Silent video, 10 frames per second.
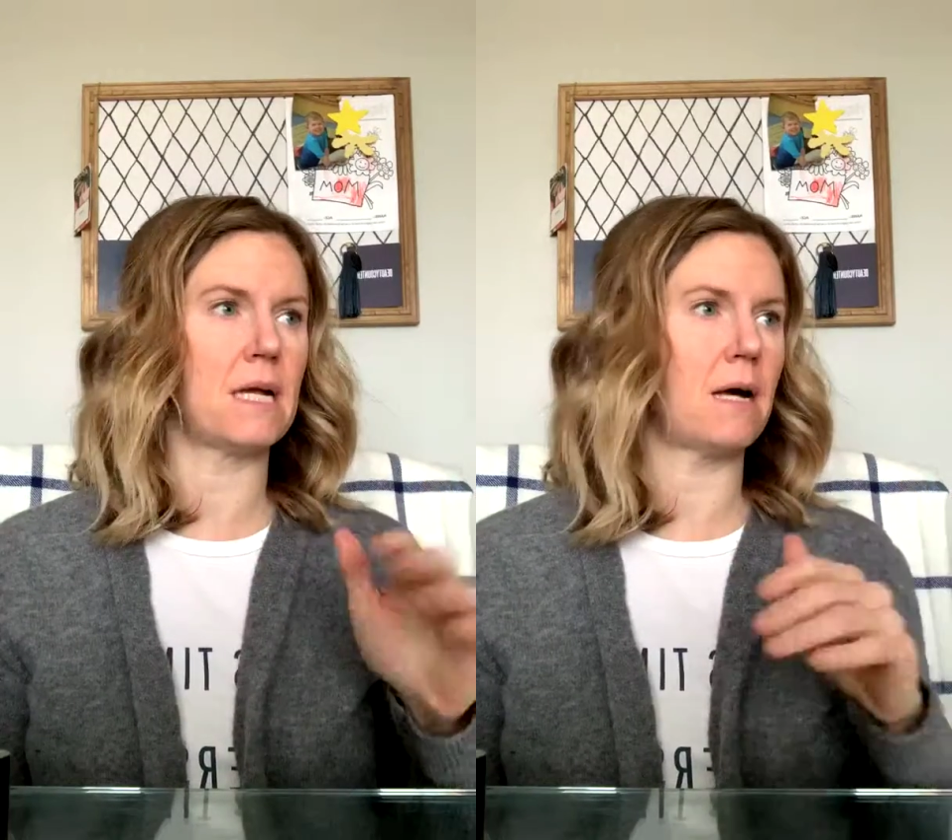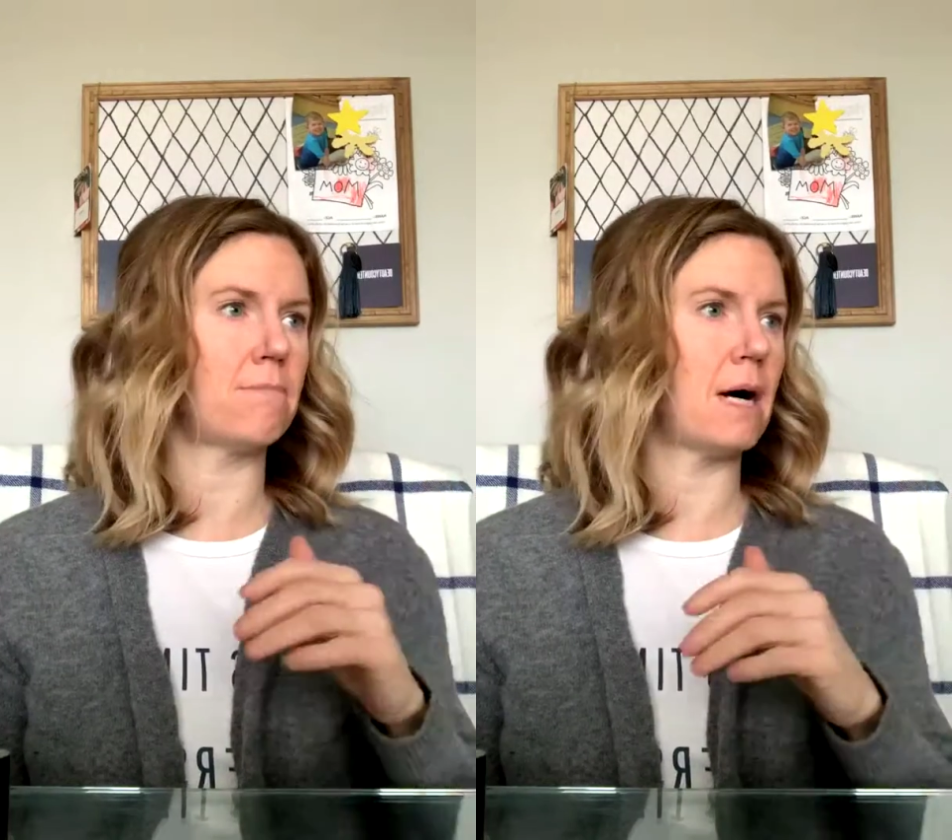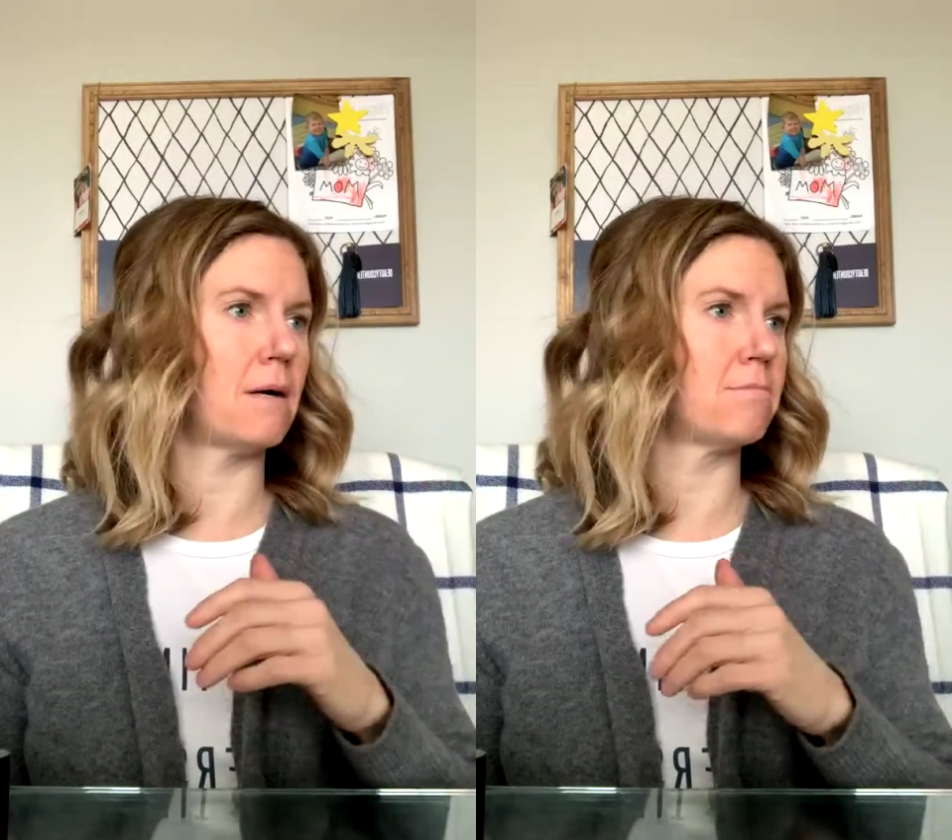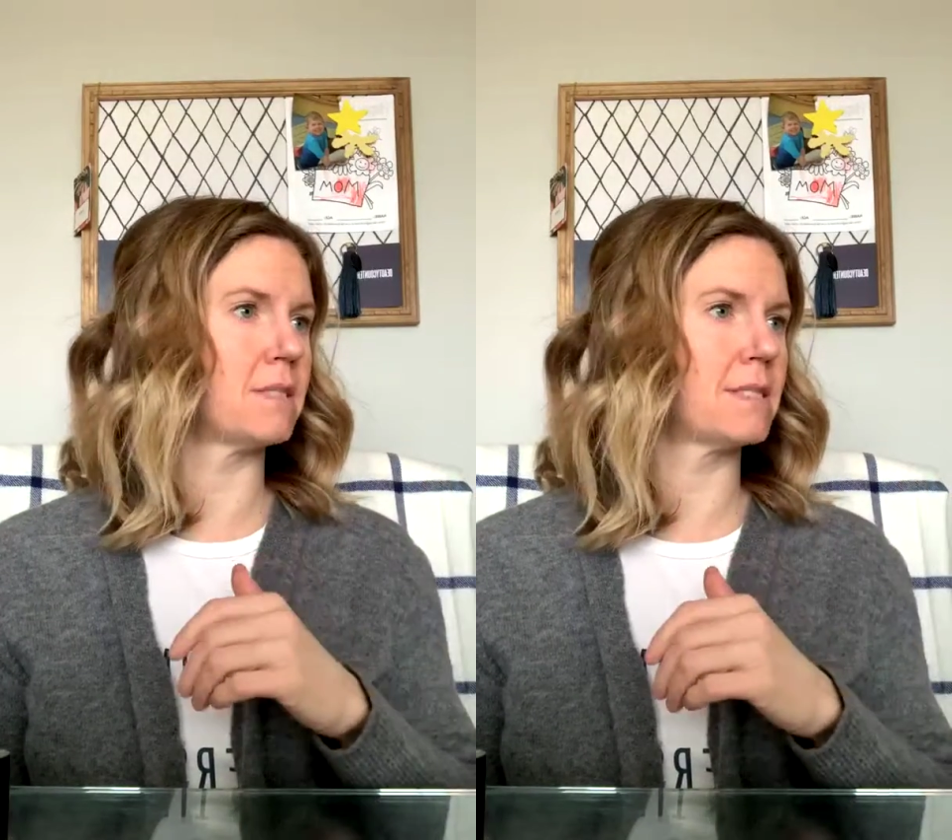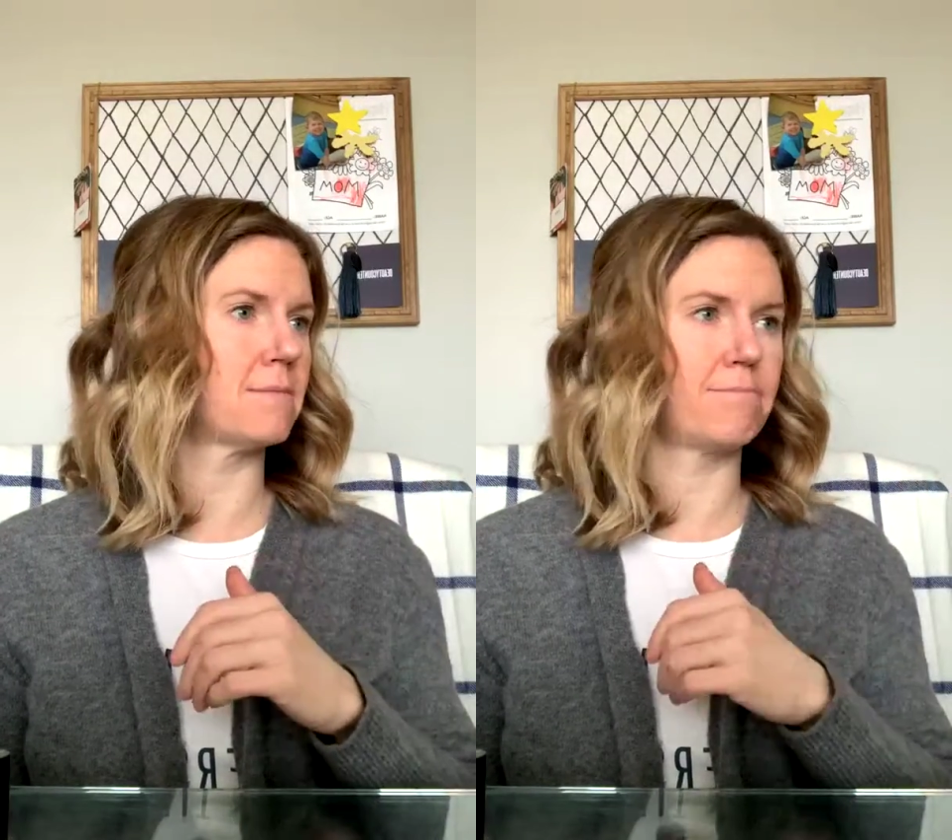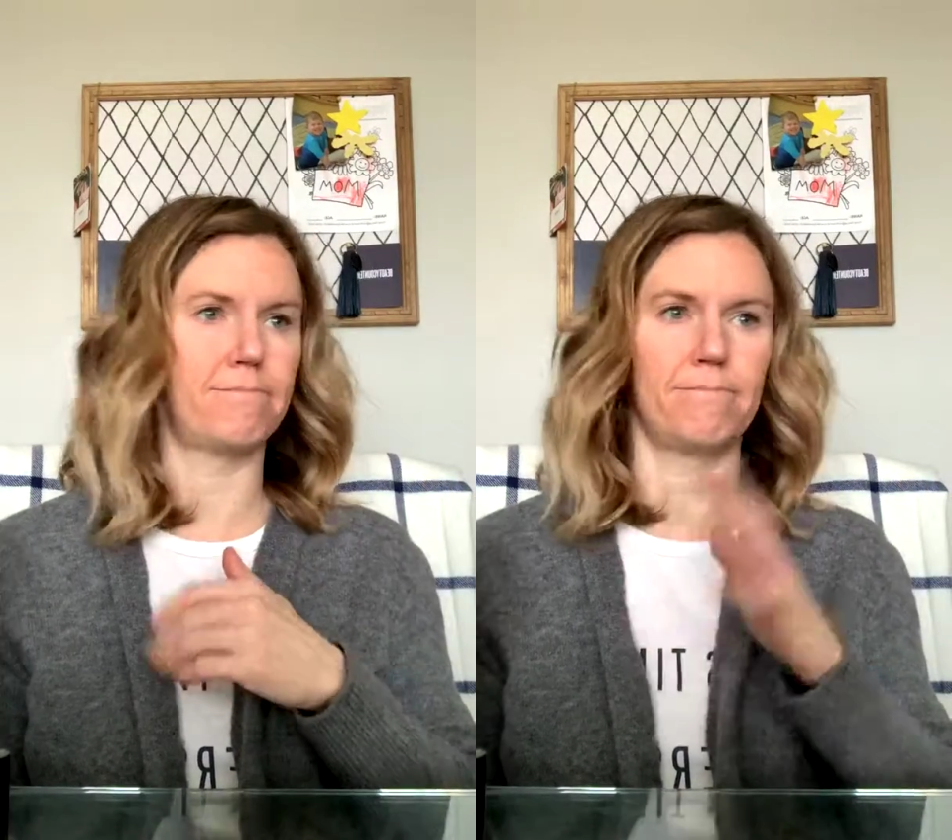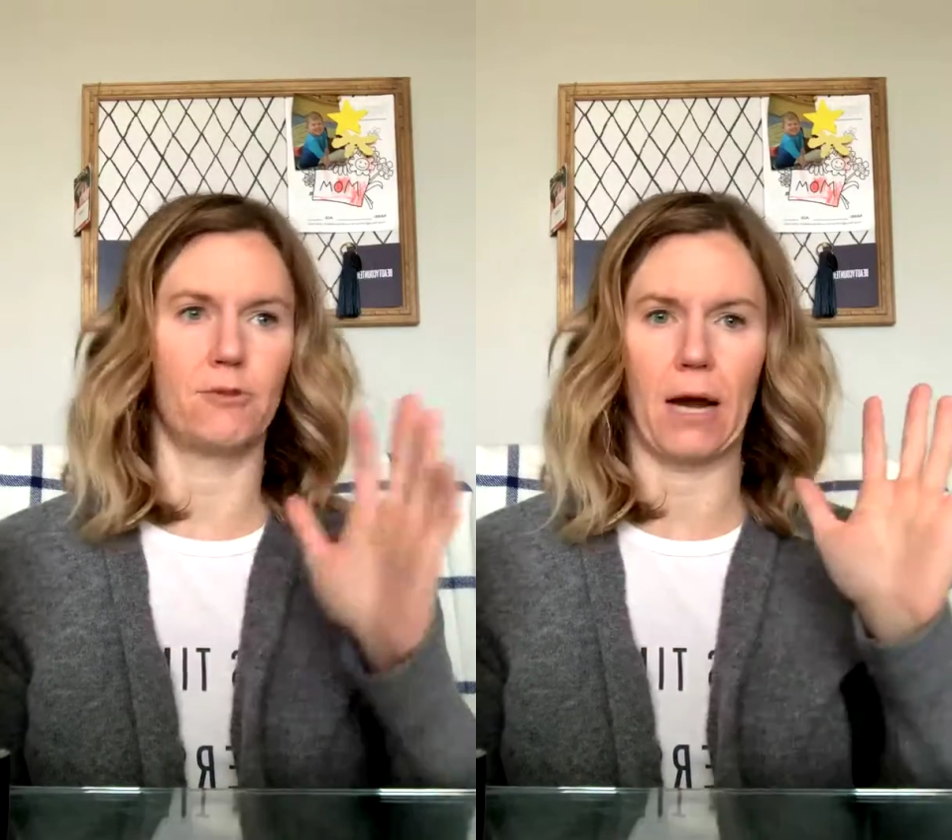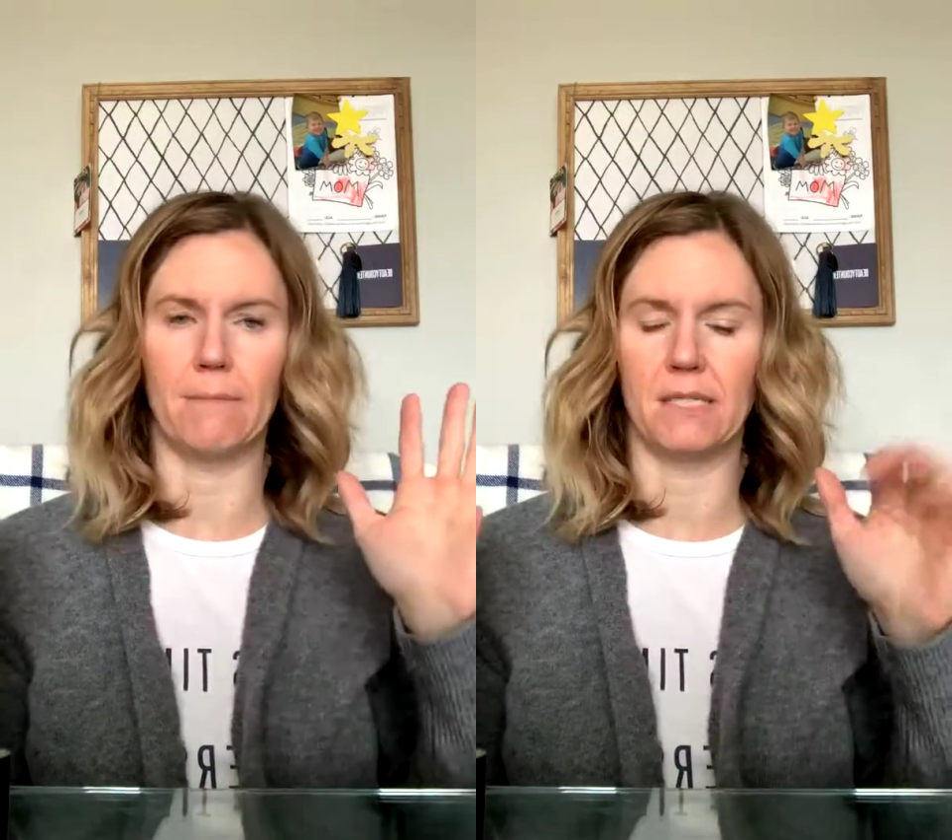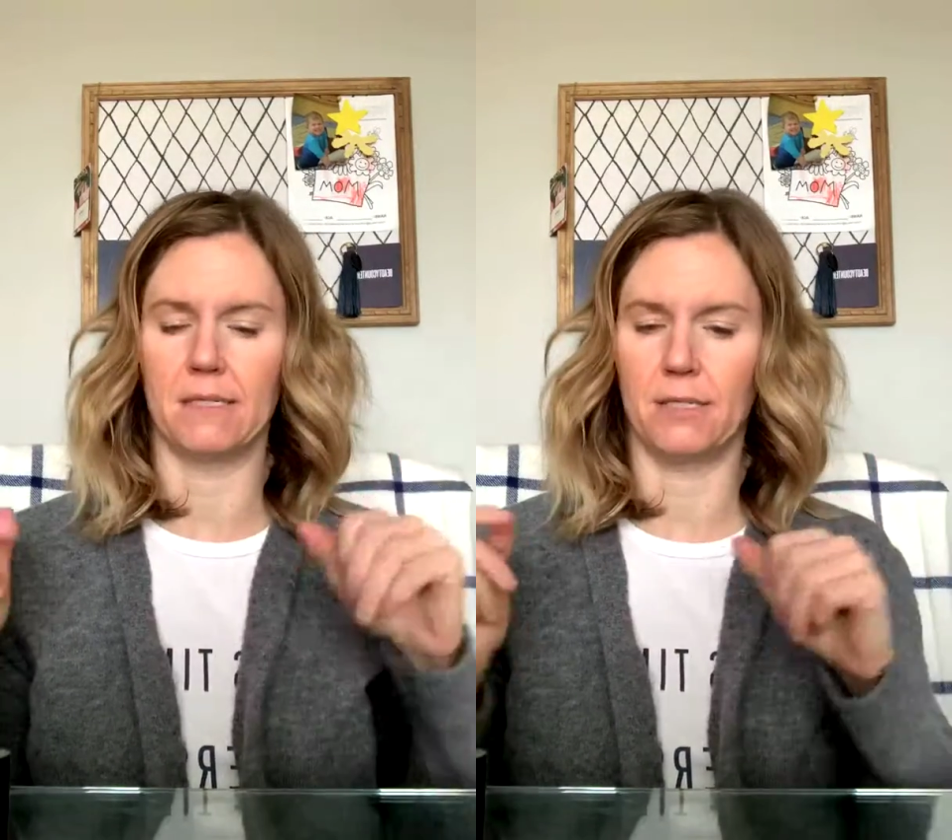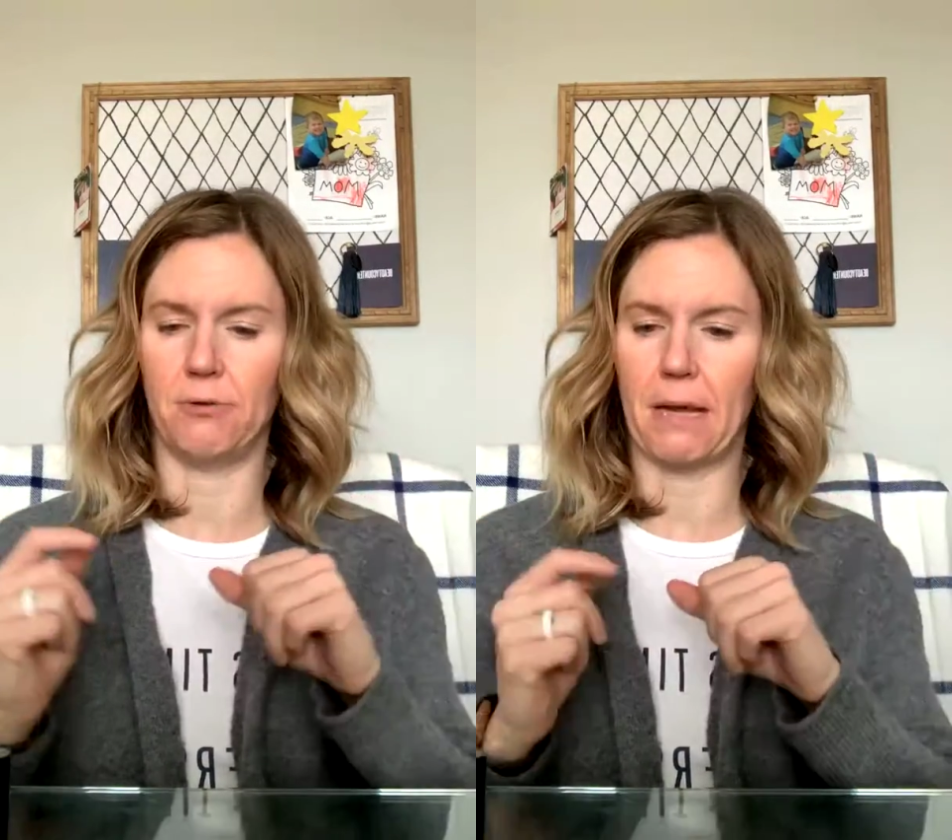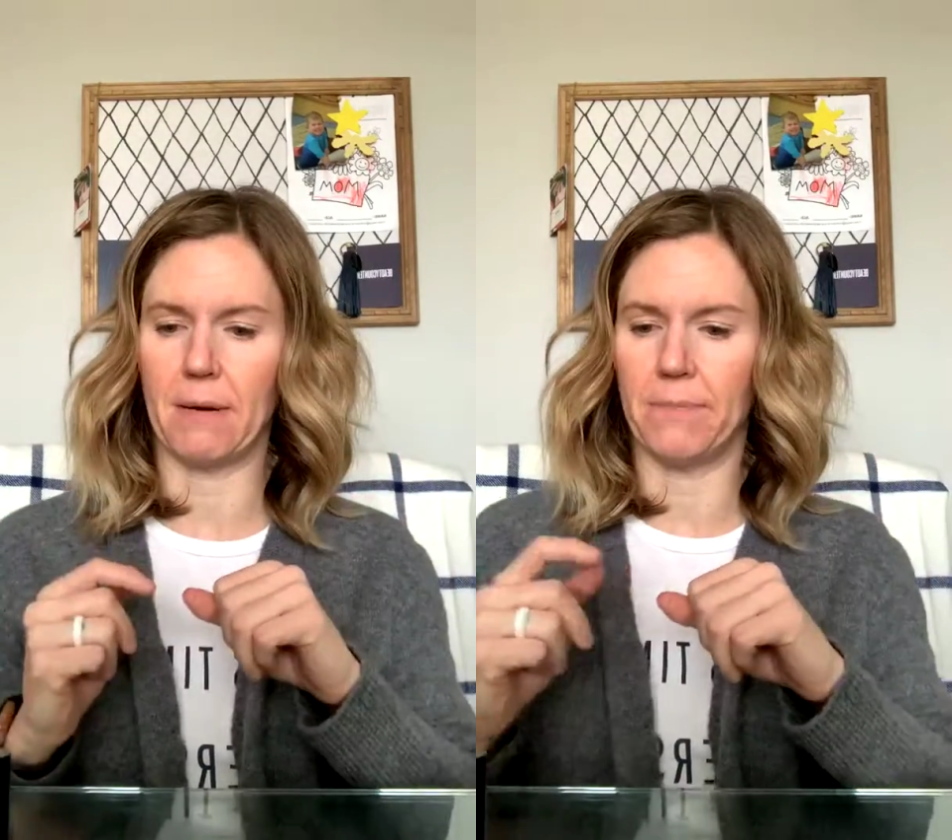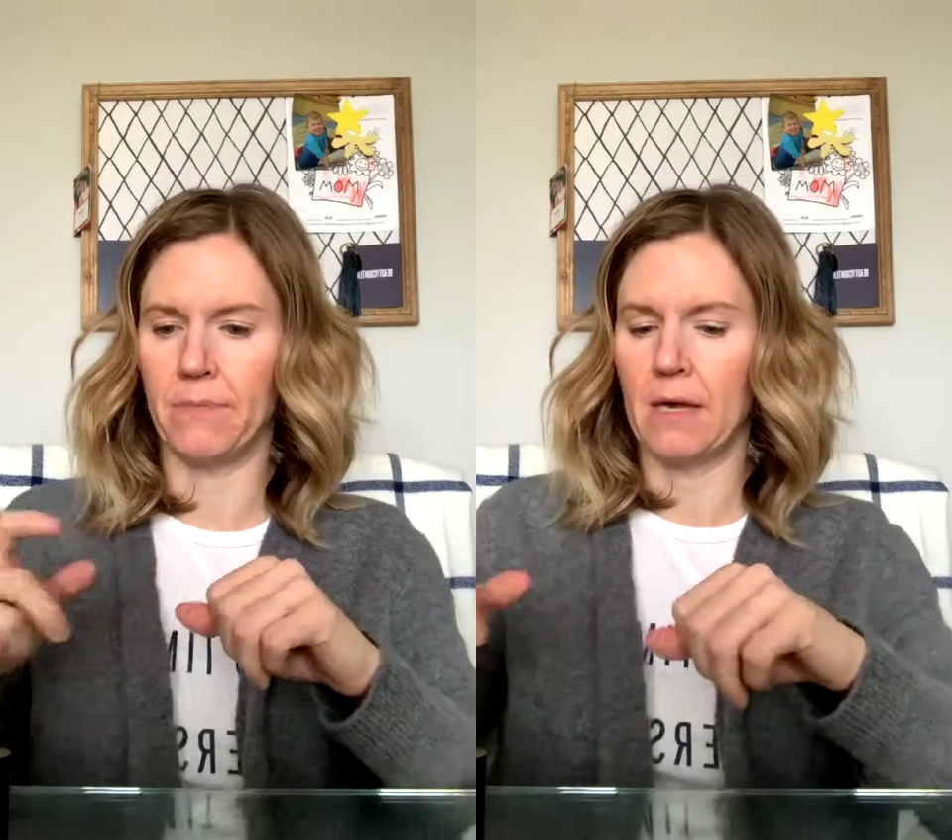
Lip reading: non-moms, grandmas, you name it.